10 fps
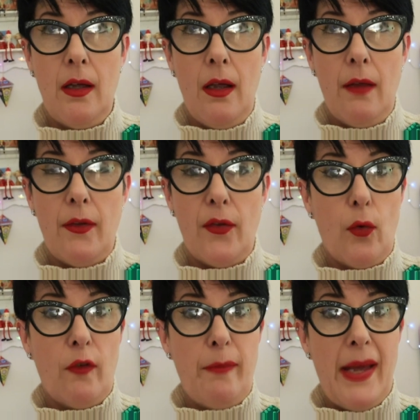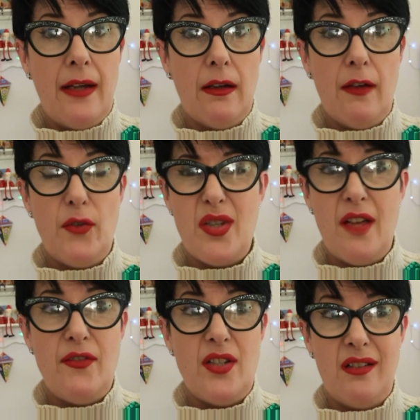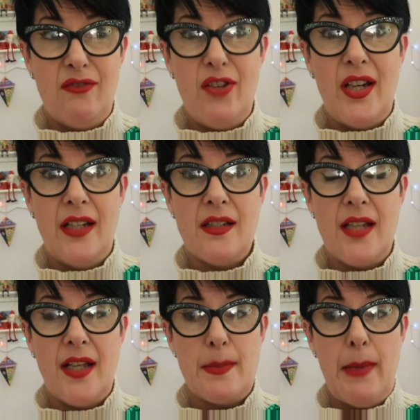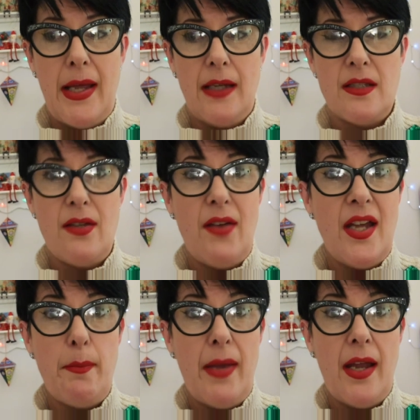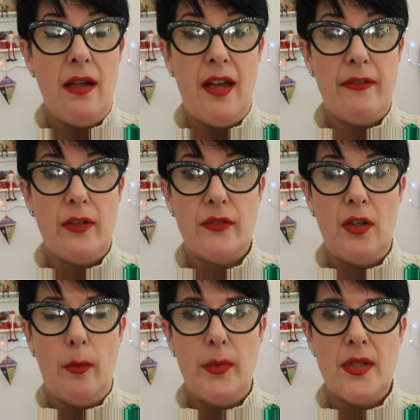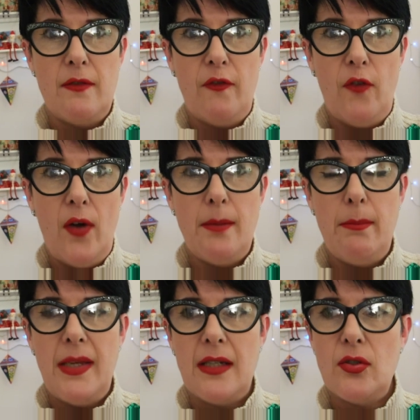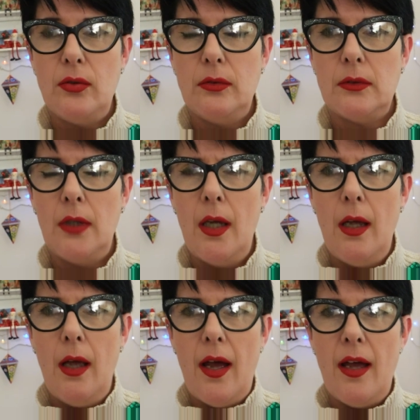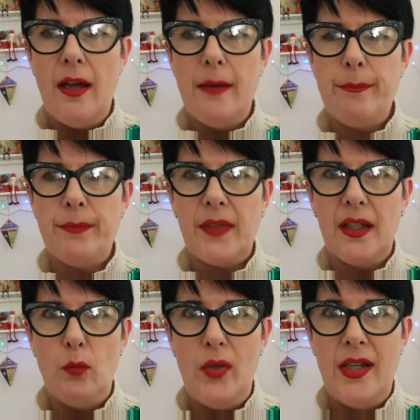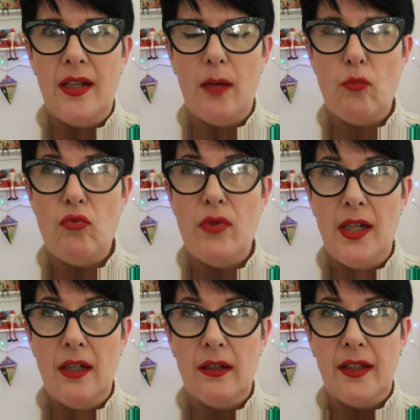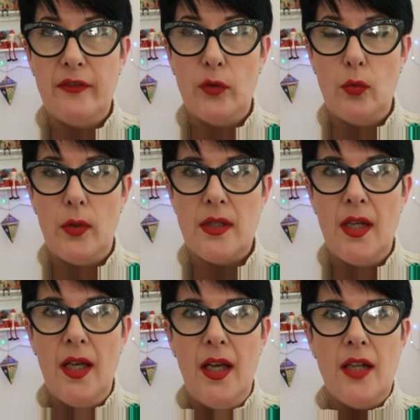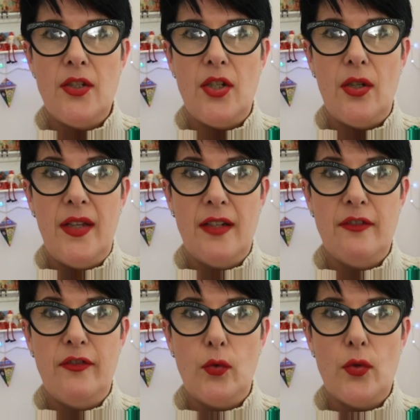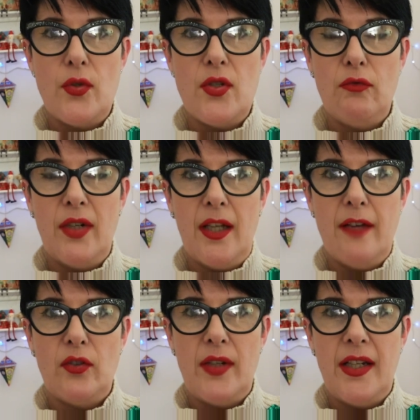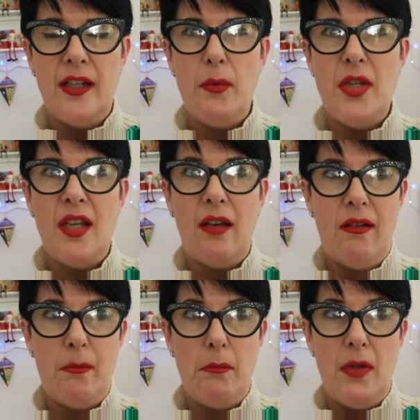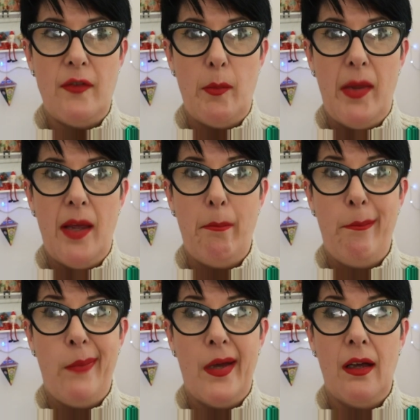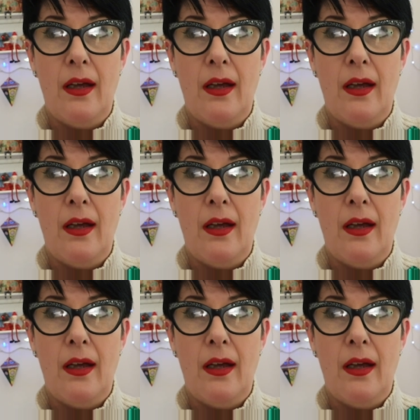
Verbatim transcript: the thought of pain after, as I've done really intense pain, so any pain I have after doesn't frighten me at all. Um, and weirdly, I'm really looking forward to the enforced recovery. You know, when you can't move a bit, but